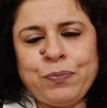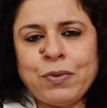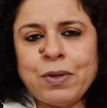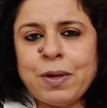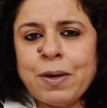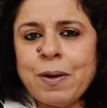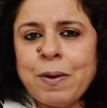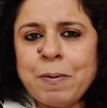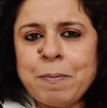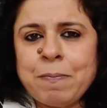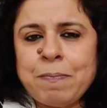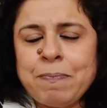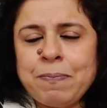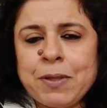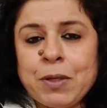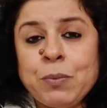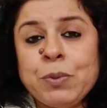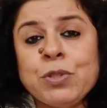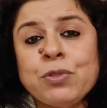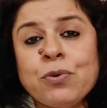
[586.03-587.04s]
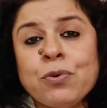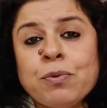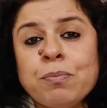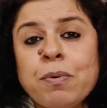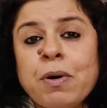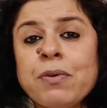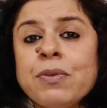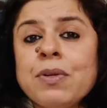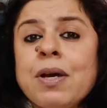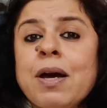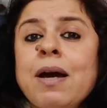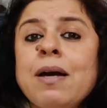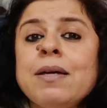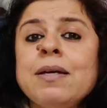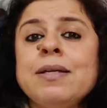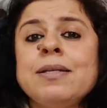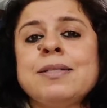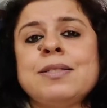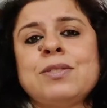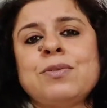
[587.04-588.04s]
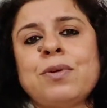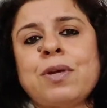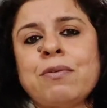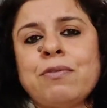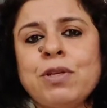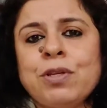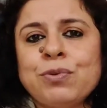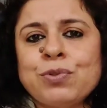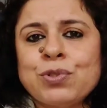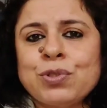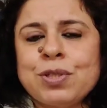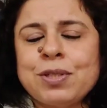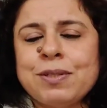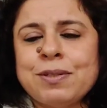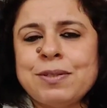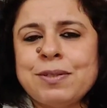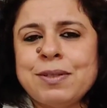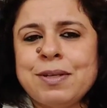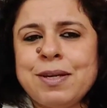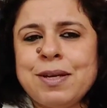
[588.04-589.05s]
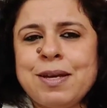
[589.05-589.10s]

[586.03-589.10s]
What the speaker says: Yeah, we talk about the highest revolution,